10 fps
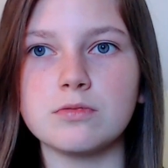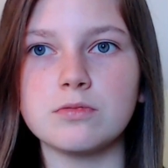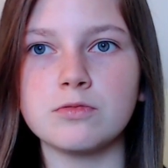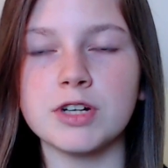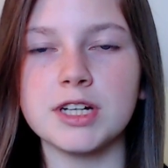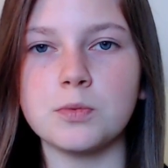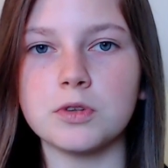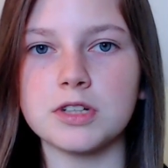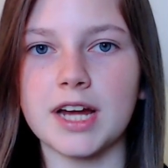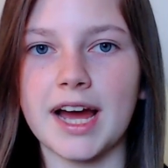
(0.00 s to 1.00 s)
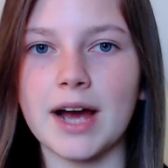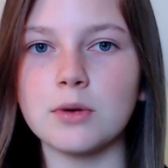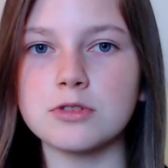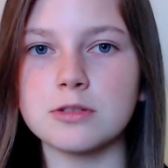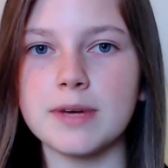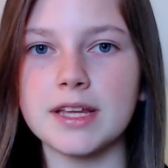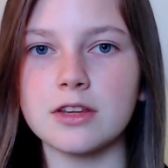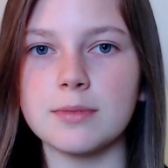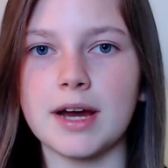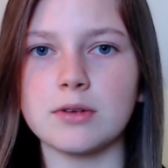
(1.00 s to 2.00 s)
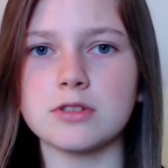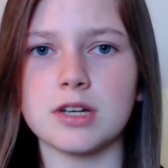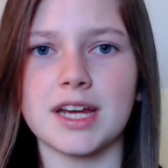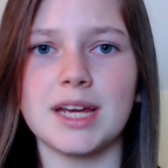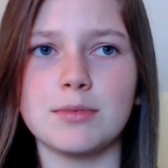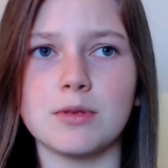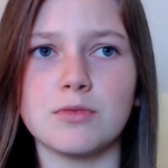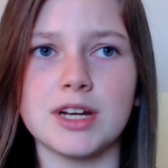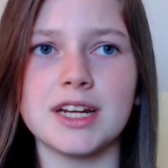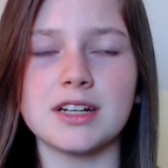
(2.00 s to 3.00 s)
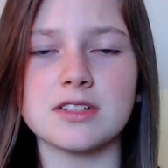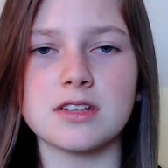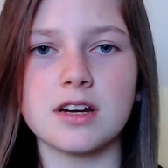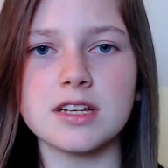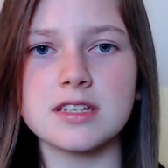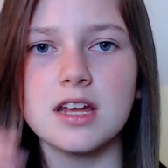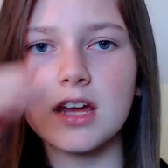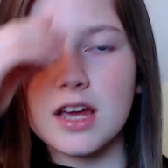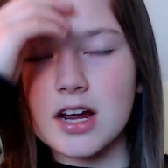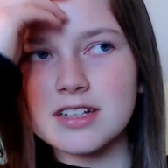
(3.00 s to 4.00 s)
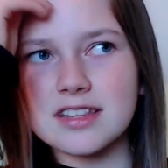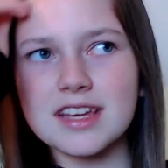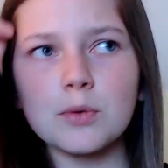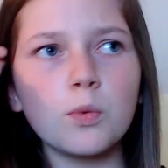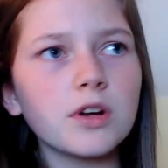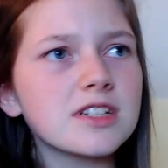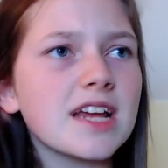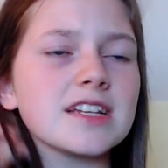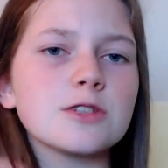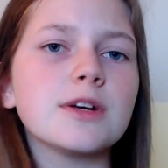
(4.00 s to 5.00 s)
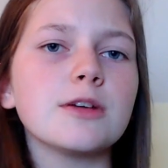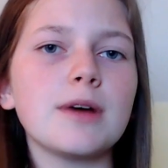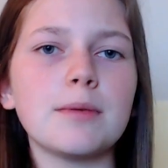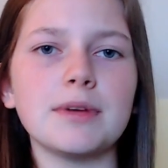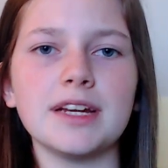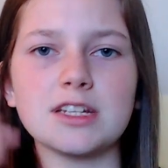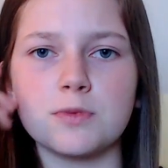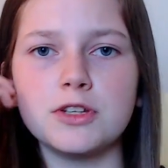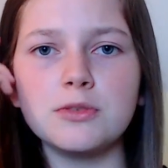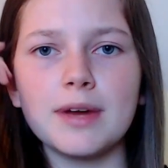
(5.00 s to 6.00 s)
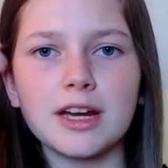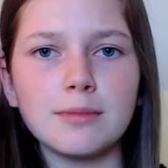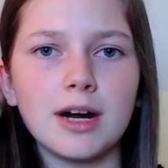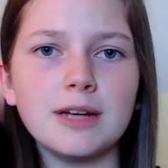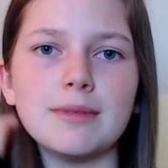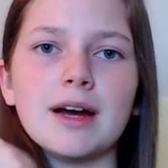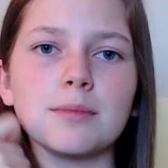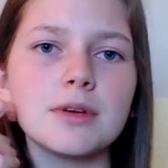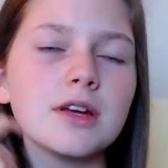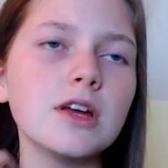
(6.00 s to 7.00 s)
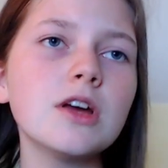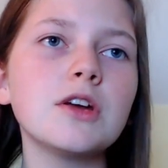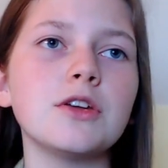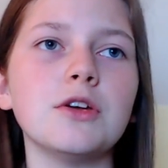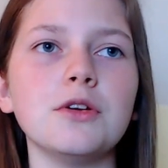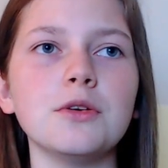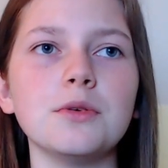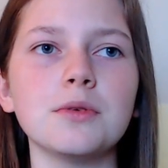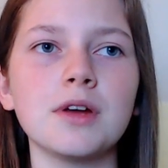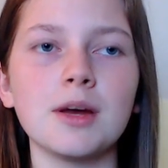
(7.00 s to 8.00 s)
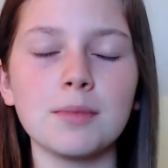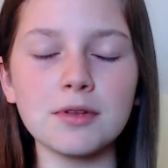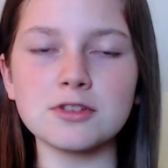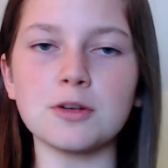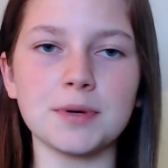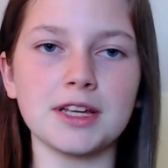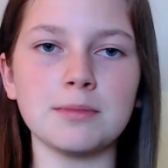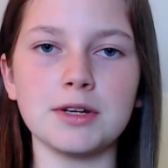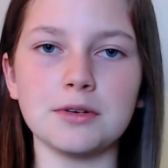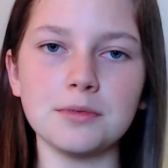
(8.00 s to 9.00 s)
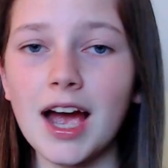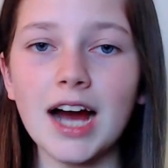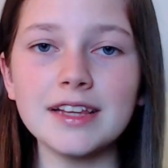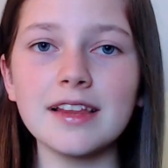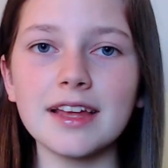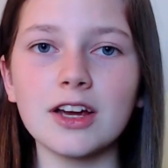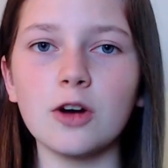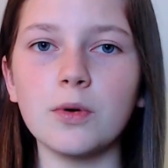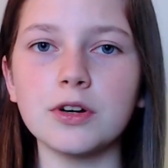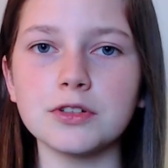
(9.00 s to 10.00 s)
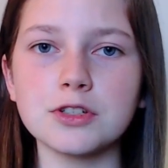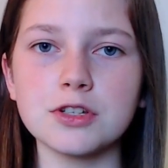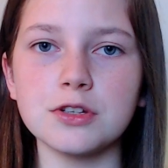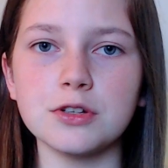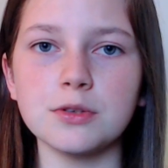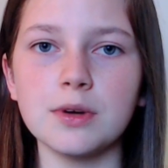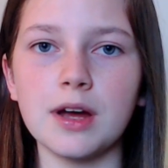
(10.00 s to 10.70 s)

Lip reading: really wonder how to make them, how to keep them really concise. Because I think what tends to end up happening is when you make a mind map, you put the topic in the middle, and then they go on to